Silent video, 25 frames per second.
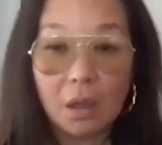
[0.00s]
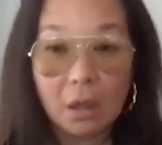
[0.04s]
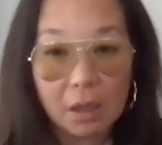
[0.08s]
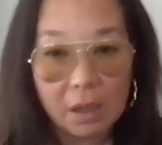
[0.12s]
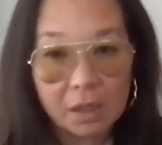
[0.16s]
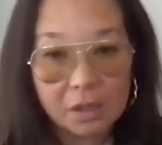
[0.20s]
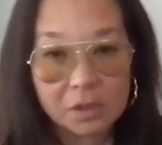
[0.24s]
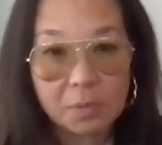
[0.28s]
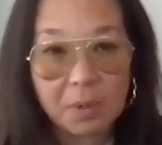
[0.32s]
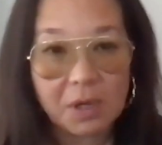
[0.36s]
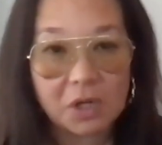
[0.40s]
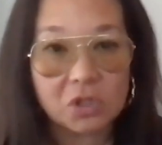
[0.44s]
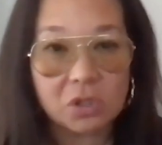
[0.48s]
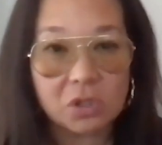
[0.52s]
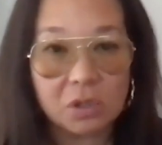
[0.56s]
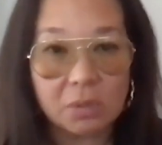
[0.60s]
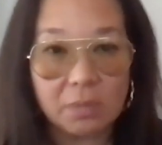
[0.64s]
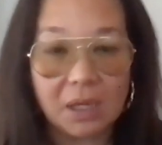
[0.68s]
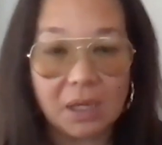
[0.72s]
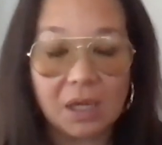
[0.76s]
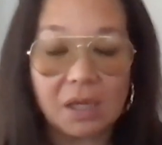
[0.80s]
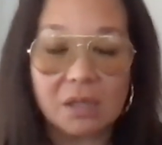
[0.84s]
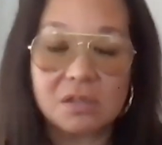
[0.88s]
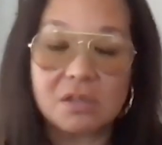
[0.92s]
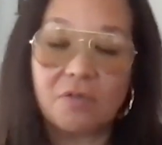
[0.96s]
especially
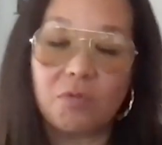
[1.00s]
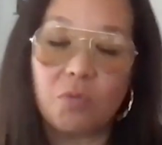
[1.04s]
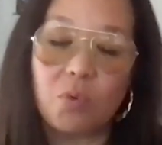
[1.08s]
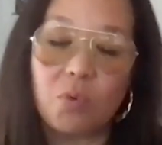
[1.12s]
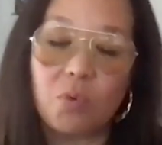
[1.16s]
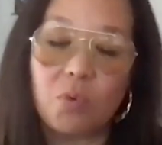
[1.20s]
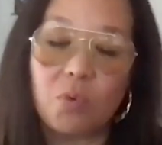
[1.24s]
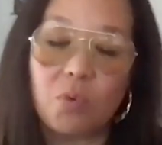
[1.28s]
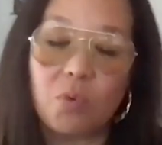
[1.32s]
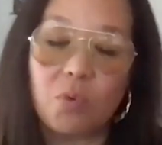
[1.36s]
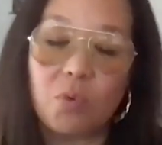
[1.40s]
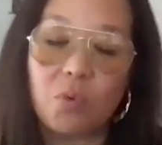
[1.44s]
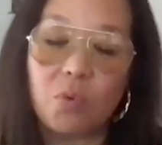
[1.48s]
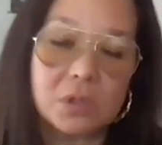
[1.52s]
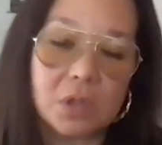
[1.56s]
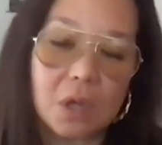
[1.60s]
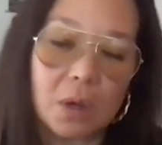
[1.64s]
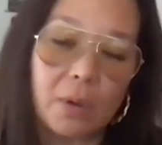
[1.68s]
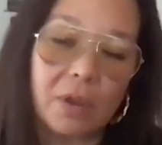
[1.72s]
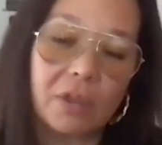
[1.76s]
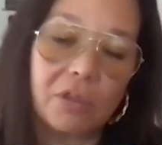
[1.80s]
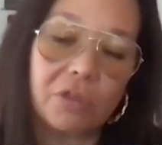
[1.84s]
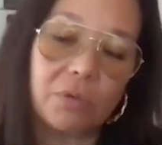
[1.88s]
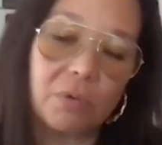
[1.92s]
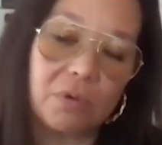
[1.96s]
because of what he was
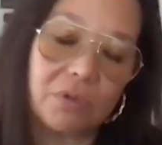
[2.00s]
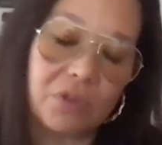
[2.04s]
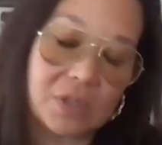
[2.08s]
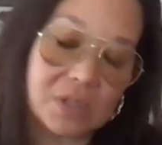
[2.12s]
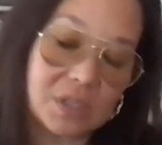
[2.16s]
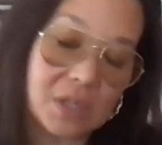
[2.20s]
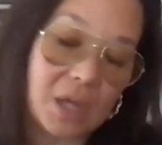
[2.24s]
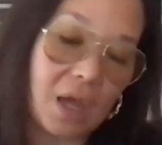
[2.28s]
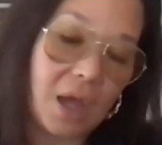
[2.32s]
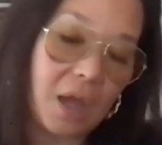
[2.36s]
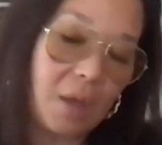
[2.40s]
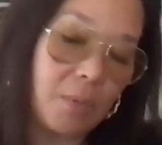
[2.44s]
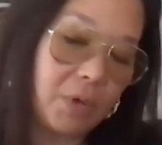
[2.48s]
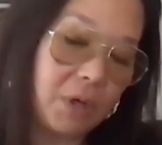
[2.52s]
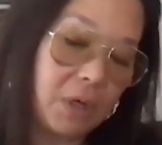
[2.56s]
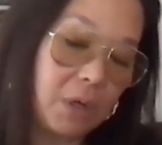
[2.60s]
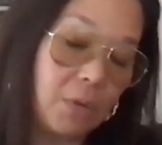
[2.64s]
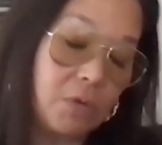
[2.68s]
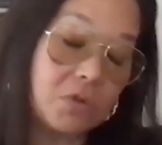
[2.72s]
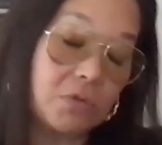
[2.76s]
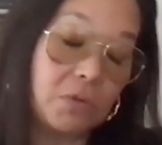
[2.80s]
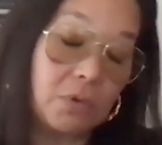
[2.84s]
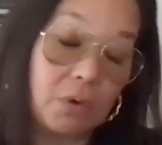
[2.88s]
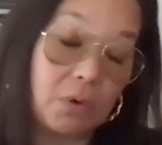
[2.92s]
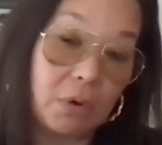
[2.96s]
going through at the time when he
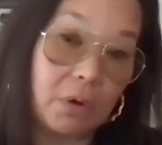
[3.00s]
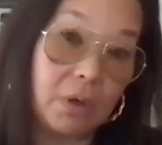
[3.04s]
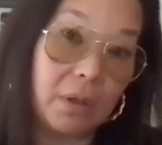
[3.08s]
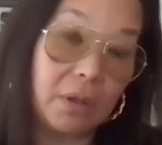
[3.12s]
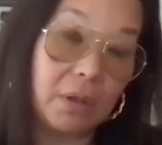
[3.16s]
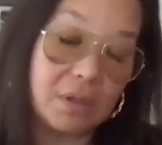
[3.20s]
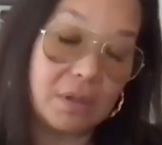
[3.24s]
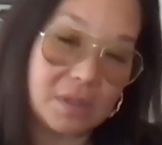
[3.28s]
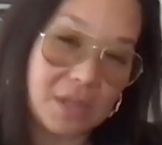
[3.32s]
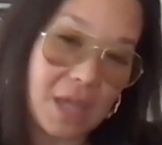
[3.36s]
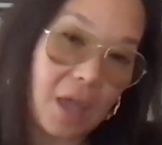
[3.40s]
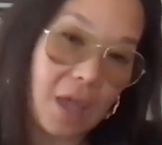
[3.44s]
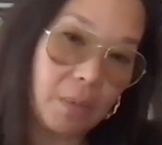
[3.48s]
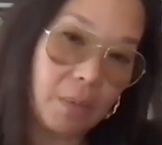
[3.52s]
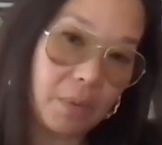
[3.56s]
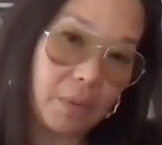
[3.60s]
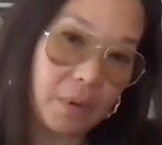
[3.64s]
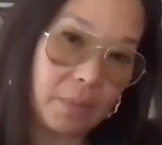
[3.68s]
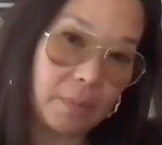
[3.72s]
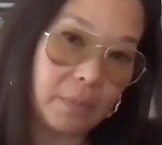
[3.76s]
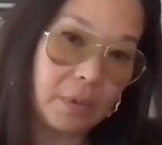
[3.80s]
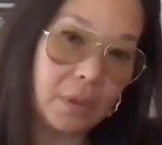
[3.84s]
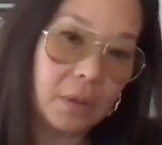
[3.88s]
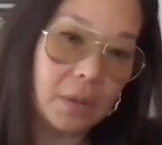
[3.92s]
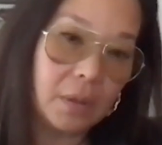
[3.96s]
was recording this
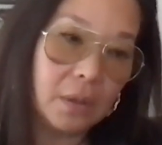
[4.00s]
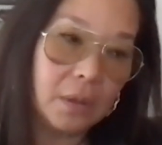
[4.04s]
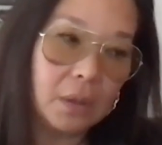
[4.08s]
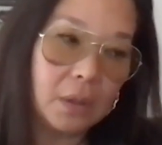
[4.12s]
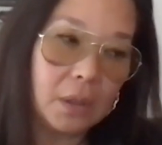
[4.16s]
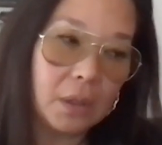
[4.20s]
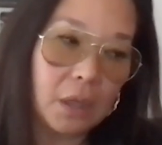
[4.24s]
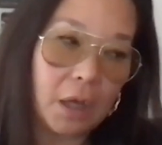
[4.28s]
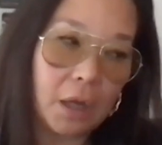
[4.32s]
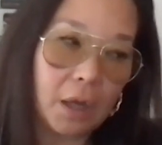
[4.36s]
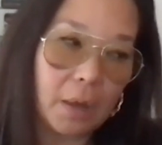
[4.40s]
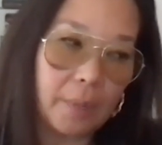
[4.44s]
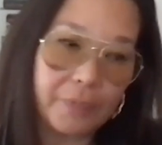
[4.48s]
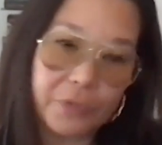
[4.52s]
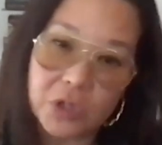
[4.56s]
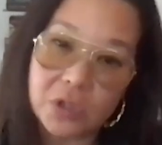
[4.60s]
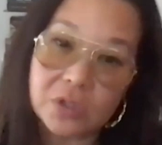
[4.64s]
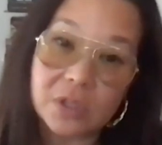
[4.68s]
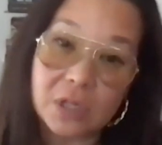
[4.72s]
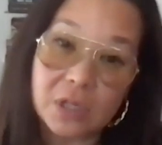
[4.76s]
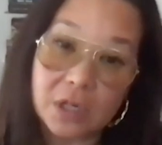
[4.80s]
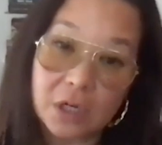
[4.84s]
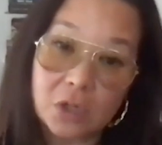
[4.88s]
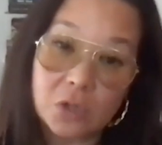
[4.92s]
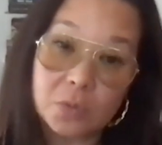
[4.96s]
album, um, just
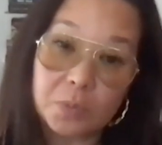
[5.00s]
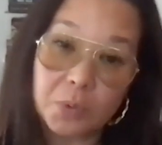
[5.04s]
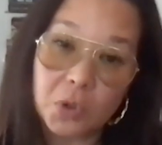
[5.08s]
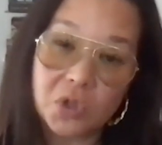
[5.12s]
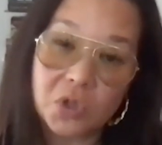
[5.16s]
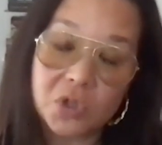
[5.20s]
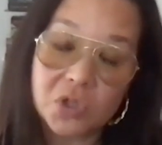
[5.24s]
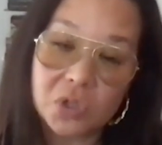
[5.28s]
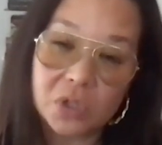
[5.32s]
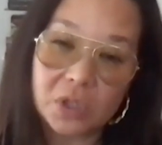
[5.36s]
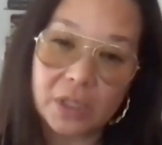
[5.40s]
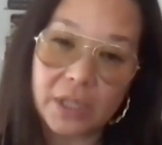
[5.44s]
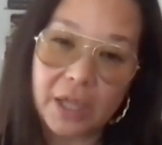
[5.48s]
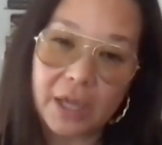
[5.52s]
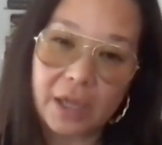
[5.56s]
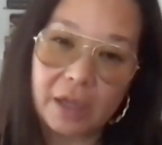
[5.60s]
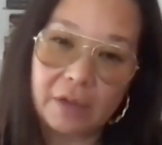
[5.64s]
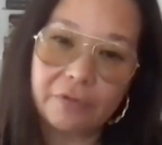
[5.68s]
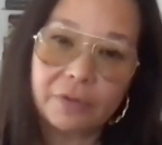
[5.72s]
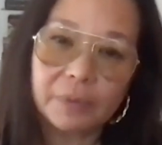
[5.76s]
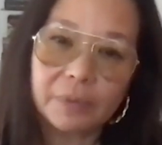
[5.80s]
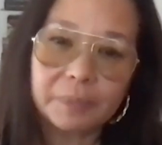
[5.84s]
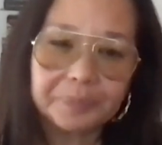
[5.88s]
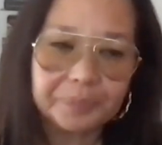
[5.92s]
in his personal life.